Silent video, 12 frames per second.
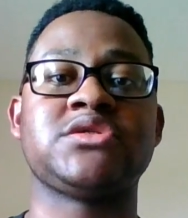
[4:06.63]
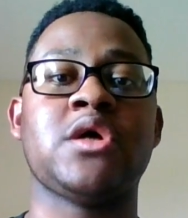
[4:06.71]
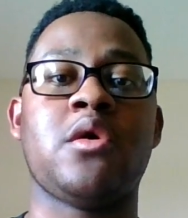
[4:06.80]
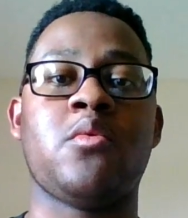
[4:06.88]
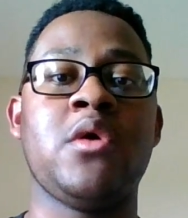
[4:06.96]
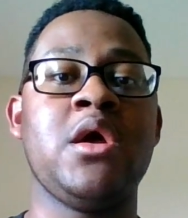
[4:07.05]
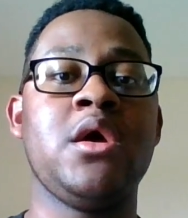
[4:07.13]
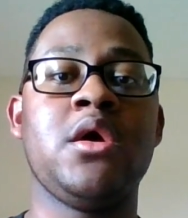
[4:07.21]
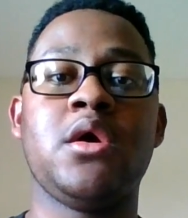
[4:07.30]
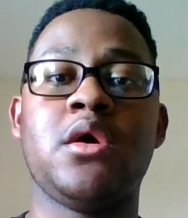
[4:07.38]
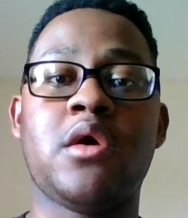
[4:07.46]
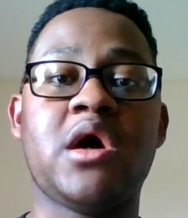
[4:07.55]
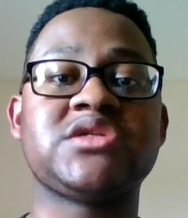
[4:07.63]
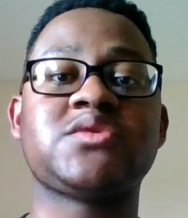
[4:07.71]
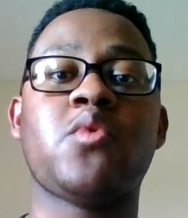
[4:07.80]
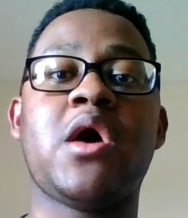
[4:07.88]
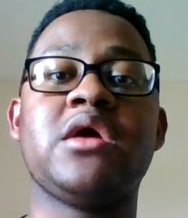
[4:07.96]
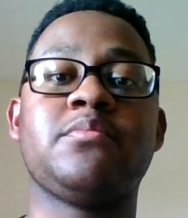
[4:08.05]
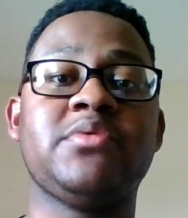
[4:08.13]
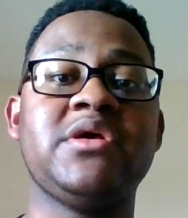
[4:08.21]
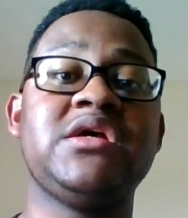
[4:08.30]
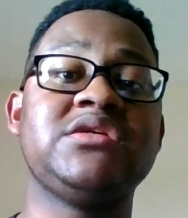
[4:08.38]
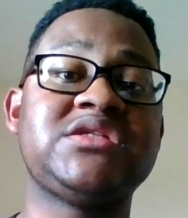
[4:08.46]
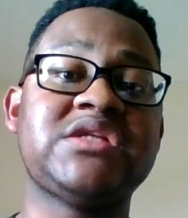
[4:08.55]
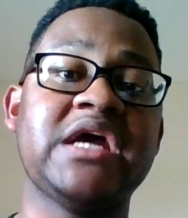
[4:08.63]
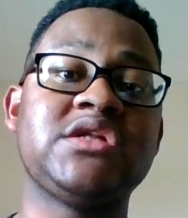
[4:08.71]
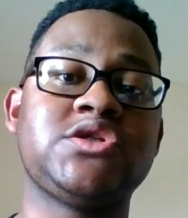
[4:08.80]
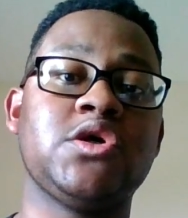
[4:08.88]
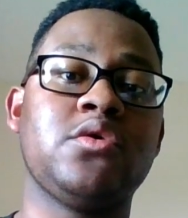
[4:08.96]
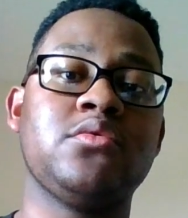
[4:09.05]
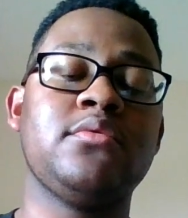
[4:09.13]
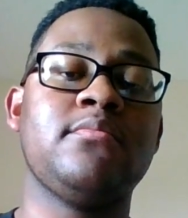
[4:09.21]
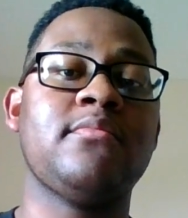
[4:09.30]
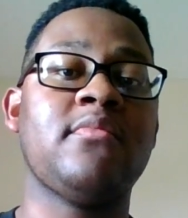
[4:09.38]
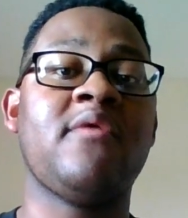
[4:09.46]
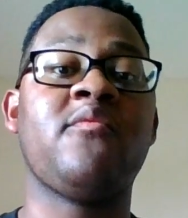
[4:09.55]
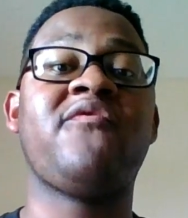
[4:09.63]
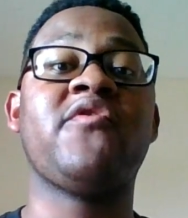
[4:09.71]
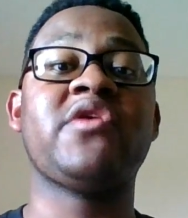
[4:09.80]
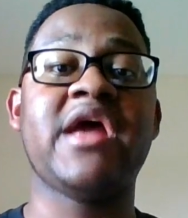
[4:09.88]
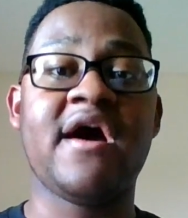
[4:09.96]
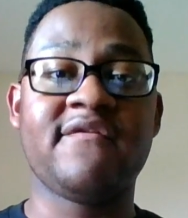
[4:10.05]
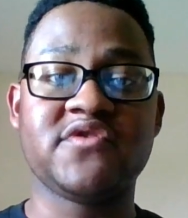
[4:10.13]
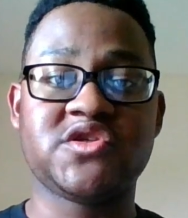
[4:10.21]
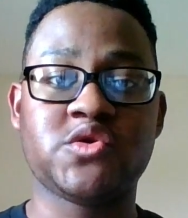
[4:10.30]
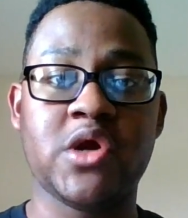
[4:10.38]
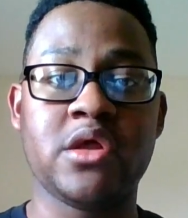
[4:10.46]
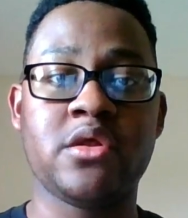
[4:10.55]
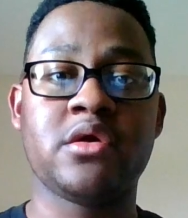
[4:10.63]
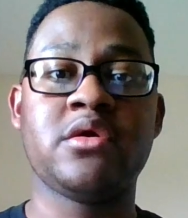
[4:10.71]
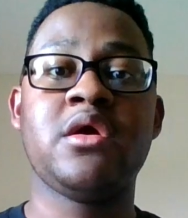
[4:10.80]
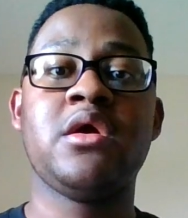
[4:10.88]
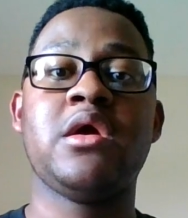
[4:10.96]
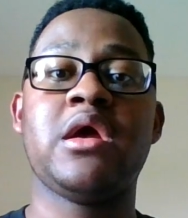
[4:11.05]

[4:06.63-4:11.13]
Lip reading: So Hawk Squad, please stay tuned for the Elvis trailer.